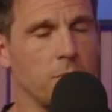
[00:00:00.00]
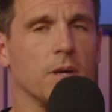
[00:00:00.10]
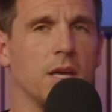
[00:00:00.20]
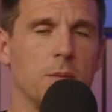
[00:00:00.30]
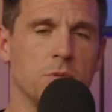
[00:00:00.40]

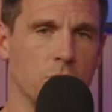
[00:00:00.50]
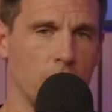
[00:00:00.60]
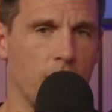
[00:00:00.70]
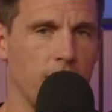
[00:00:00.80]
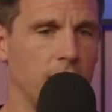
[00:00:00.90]
keeps
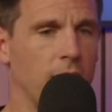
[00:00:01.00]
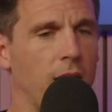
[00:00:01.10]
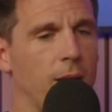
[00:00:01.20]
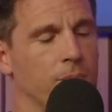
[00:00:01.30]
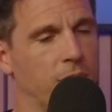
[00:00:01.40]
growing.
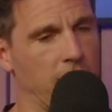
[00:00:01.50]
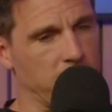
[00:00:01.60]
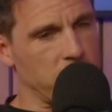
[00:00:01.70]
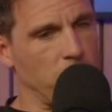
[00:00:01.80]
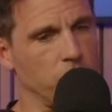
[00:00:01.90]

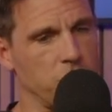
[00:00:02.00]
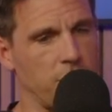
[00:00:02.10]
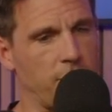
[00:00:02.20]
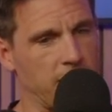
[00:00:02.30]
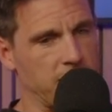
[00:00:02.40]
Thanks
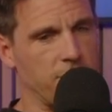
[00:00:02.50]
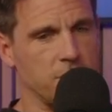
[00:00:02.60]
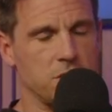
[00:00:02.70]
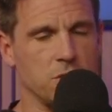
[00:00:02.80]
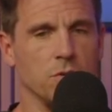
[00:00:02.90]
also, as
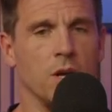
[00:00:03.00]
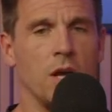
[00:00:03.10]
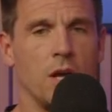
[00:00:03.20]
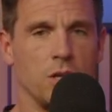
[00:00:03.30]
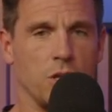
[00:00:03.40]
ever, to
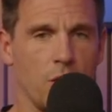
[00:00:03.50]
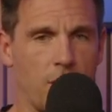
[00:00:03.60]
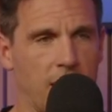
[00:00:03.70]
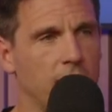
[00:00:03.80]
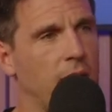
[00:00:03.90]

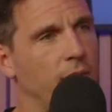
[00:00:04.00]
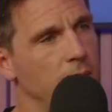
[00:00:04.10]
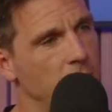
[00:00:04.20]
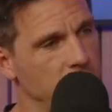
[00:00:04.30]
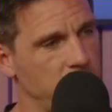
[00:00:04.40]
Johan and
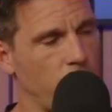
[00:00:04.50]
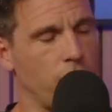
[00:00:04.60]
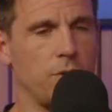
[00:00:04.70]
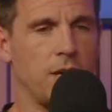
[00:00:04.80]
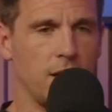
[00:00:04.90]
the amazing
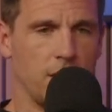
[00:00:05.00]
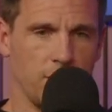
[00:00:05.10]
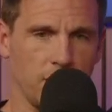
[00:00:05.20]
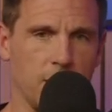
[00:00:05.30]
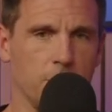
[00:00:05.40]
crew here
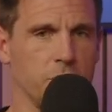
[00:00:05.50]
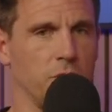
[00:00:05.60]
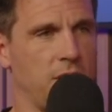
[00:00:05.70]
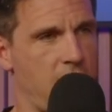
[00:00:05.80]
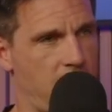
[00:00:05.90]
that keep us
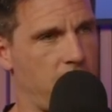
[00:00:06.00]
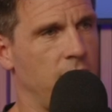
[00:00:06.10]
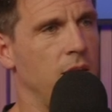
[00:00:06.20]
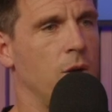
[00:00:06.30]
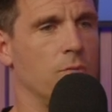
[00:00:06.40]
on the air.
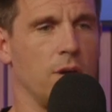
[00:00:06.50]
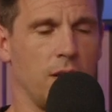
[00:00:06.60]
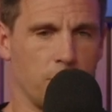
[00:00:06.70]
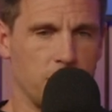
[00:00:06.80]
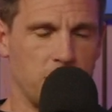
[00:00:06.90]

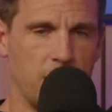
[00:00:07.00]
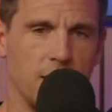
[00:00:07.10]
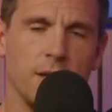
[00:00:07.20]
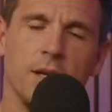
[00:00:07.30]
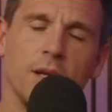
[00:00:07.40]
Really appreciate
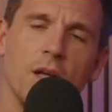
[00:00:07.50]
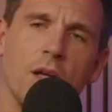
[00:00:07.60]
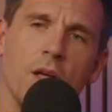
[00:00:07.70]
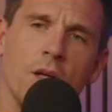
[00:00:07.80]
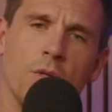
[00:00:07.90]
it.
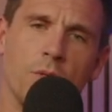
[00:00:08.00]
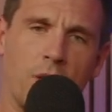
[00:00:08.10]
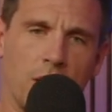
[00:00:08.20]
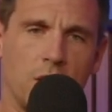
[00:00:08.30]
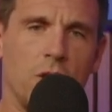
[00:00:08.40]

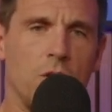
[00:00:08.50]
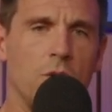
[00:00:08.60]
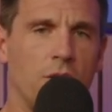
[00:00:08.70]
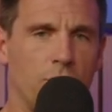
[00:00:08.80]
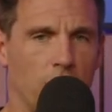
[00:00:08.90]
Thank
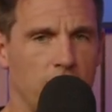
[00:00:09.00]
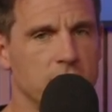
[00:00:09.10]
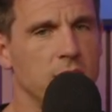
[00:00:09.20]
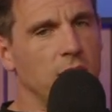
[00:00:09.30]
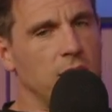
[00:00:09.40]
you if you're
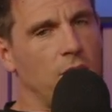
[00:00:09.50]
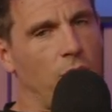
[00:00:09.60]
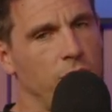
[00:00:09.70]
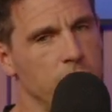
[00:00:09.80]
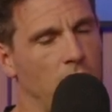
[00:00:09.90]
listening
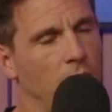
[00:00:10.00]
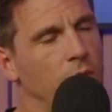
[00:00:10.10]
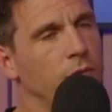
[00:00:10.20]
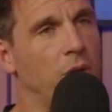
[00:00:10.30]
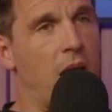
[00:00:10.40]
on
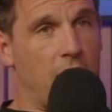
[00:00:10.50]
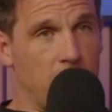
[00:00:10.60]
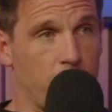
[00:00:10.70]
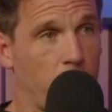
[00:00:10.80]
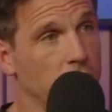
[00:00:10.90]
demand on any
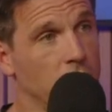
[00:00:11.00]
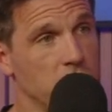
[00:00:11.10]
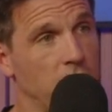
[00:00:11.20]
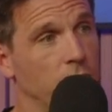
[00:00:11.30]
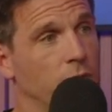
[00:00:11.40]
of the podcast
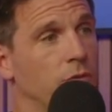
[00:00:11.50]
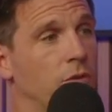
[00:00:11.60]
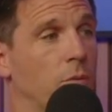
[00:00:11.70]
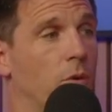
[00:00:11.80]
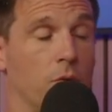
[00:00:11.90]

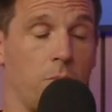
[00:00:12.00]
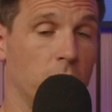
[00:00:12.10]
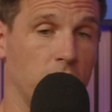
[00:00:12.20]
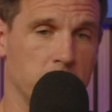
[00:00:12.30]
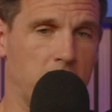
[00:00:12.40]
channels or
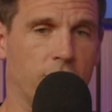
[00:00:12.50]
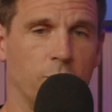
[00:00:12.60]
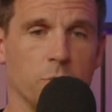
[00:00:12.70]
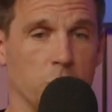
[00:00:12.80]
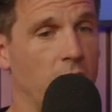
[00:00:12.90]
podcast
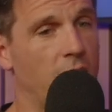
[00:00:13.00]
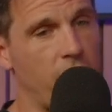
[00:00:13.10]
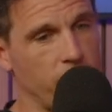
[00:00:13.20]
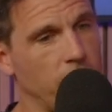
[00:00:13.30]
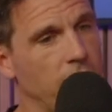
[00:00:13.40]
platforms. We are
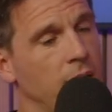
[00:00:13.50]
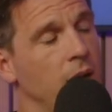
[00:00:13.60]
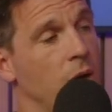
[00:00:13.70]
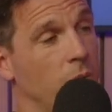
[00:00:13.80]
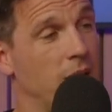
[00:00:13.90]
everywhere.
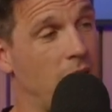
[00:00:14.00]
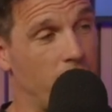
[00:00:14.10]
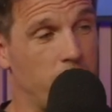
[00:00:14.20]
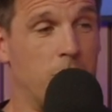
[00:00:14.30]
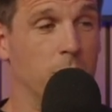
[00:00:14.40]
We now
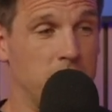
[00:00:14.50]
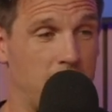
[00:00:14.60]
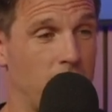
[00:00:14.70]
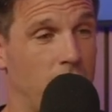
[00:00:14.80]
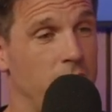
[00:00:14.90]
have people
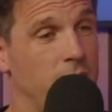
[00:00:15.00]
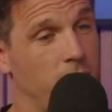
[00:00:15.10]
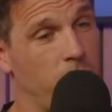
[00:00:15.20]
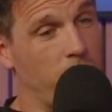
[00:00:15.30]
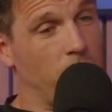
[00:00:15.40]
downloading
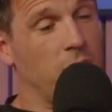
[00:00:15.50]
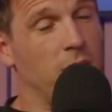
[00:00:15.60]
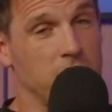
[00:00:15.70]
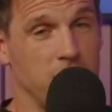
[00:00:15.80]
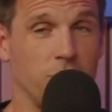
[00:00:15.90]
the
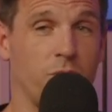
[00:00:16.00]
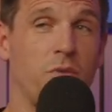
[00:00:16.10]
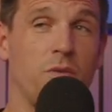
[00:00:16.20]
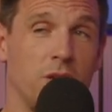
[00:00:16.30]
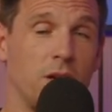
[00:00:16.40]
podcast in over
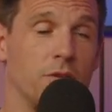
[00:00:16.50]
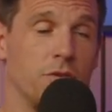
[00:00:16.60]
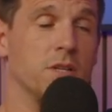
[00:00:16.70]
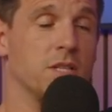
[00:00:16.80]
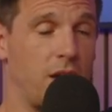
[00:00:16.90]
50
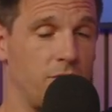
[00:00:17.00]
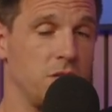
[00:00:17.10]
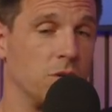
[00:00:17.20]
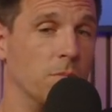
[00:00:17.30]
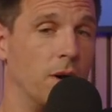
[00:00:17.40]
countries every
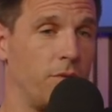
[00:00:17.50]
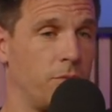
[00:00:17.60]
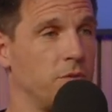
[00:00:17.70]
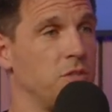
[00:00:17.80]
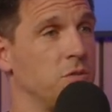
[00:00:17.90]
single
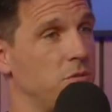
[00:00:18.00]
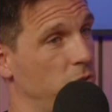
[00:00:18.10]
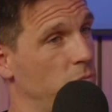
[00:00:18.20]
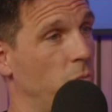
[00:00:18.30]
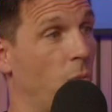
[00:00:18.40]
month, which is
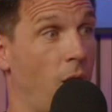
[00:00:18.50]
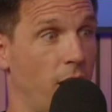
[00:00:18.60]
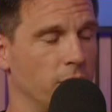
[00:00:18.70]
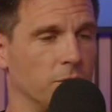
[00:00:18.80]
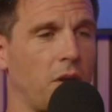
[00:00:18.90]
just
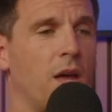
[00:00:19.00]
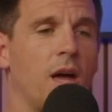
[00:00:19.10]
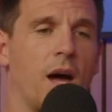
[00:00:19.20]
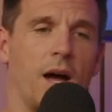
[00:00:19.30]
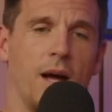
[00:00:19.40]
wild.
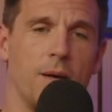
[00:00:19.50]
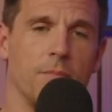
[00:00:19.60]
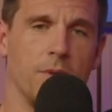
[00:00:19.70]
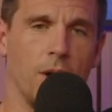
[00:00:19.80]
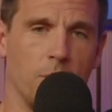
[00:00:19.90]

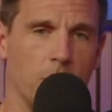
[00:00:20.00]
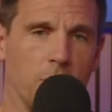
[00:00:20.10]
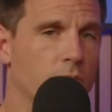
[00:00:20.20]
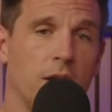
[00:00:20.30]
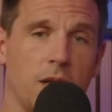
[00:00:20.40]
And
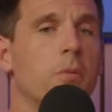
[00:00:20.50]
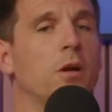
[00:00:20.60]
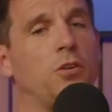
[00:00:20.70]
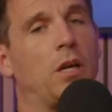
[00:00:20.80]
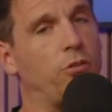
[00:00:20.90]
we really
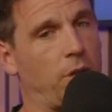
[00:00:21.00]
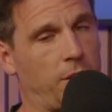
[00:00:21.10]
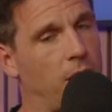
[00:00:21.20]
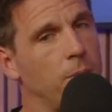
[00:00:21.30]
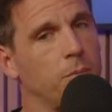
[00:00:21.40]
appreciate you
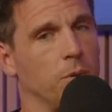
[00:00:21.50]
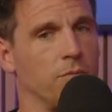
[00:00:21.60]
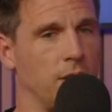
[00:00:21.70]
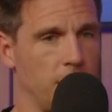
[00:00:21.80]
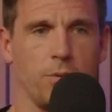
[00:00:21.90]
showing up. We
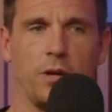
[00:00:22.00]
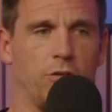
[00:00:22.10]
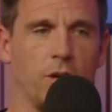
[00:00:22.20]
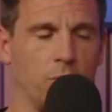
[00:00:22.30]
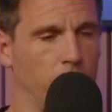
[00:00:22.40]
really
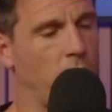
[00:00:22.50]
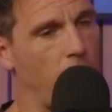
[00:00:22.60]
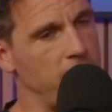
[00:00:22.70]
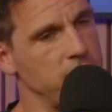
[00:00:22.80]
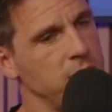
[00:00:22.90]
appreciate all the
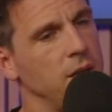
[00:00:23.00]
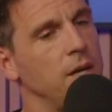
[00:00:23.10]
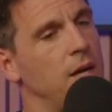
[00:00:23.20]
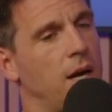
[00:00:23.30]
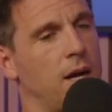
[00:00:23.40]
comments
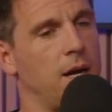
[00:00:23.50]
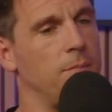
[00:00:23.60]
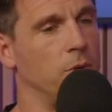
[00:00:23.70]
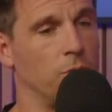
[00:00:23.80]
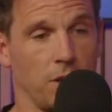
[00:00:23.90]

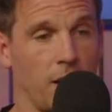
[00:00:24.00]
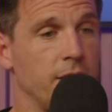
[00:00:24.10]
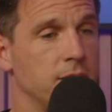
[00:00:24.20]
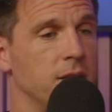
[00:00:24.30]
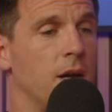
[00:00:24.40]
and all the
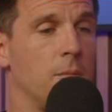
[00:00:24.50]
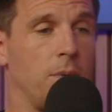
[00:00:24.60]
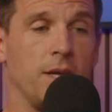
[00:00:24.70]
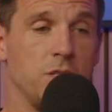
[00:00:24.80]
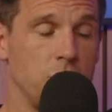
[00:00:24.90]
likes.
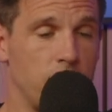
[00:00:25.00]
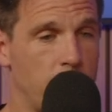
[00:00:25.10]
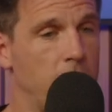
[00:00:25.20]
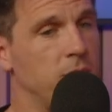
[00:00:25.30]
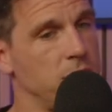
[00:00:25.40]
Please do
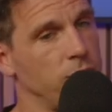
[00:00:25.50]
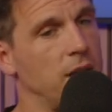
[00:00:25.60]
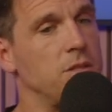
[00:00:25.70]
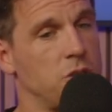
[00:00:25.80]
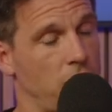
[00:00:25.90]
remember to
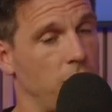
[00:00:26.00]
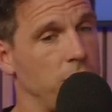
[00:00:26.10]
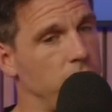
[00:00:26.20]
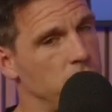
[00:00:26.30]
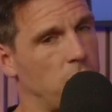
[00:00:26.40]
rate the
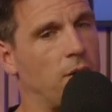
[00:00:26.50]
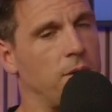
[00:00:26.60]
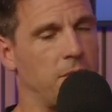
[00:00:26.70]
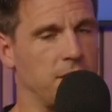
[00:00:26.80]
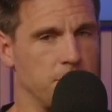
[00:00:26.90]
show as well.
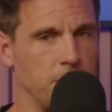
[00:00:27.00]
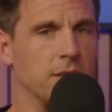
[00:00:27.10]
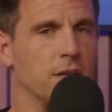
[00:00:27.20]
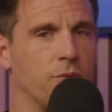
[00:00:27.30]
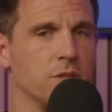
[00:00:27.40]
It makes a
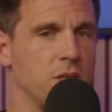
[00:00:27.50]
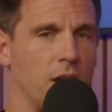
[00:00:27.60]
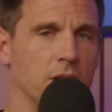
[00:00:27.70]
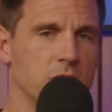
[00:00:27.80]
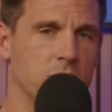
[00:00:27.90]
big difference to
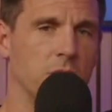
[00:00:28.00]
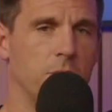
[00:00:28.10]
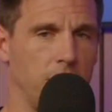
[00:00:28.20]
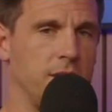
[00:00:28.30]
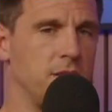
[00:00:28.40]
us. So
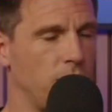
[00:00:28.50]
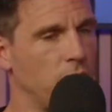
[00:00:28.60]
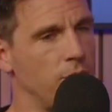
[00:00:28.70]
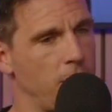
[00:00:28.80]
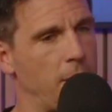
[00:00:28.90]
please, if you
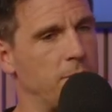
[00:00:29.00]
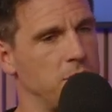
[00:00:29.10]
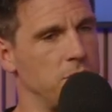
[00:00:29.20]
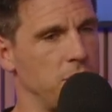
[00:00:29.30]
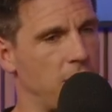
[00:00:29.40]
can remember
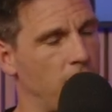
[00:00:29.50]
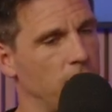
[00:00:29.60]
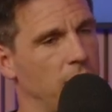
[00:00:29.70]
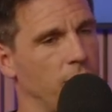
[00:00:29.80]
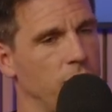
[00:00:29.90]
to do that,
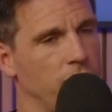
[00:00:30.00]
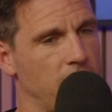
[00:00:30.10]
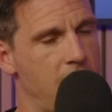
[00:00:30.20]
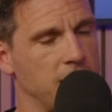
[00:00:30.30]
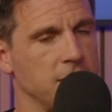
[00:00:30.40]
we'd love you for
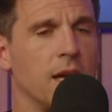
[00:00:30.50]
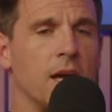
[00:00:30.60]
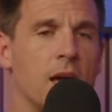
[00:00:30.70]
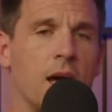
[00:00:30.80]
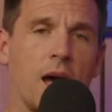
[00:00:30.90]
that.
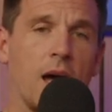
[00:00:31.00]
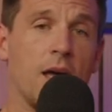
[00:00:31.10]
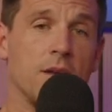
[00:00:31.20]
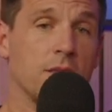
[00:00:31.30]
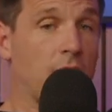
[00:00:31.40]

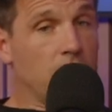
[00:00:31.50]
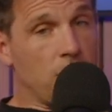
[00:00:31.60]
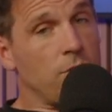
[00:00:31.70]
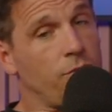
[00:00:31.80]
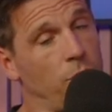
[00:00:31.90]
And
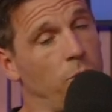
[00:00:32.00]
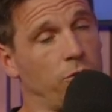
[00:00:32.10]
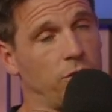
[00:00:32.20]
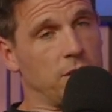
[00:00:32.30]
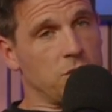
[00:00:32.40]
thank you if you're
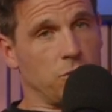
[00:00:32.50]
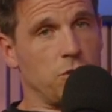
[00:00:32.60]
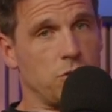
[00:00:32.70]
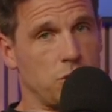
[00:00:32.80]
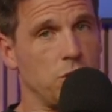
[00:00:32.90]
watching this on
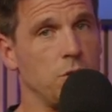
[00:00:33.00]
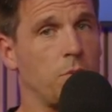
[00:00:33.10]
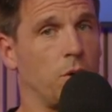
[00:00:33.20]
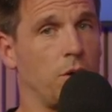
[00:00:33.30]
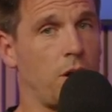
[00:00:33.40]

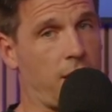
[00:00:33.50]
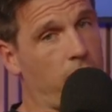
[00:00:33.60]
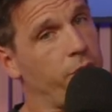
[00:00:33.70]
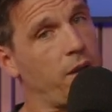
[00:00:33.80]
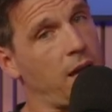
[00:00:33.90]
YouTube, on our
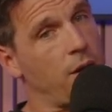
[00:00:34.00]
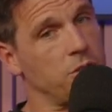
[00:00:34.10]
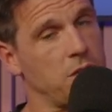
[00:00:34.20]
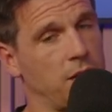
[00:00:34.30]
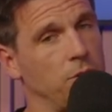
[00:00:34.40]
HealthTech Hour
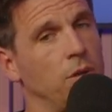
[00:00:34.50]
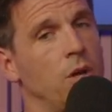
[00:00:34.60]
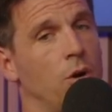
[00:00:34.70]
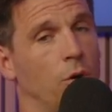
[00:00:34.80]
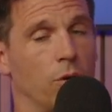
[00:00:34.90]
channel,
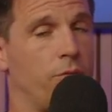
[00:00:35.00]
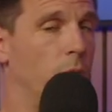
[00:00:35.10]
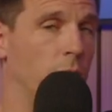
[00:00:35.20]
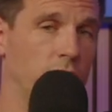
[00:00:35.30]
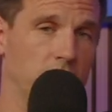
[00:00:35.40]
or if
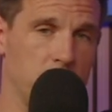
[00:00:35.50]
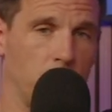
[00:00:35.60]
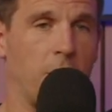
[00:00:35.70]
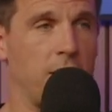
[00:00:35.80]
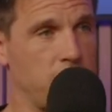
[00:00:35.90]
you're watching this
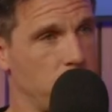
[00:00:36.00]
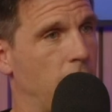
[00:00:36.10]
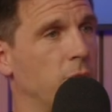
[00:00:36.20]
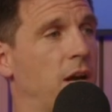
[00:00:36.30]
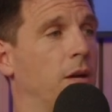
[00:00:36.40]
on my
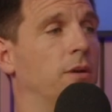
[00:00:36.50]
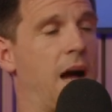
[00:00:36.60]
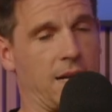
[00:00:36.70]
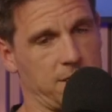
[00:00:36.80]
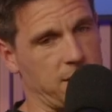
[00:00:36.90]
Instagram channel
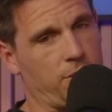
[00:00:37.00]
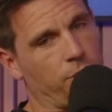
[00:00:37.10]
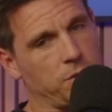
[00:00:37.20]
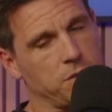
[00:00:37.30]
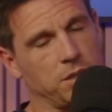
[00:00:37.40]
at Steve
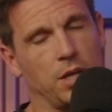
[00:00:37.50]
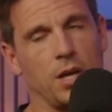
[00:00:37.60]
Roest.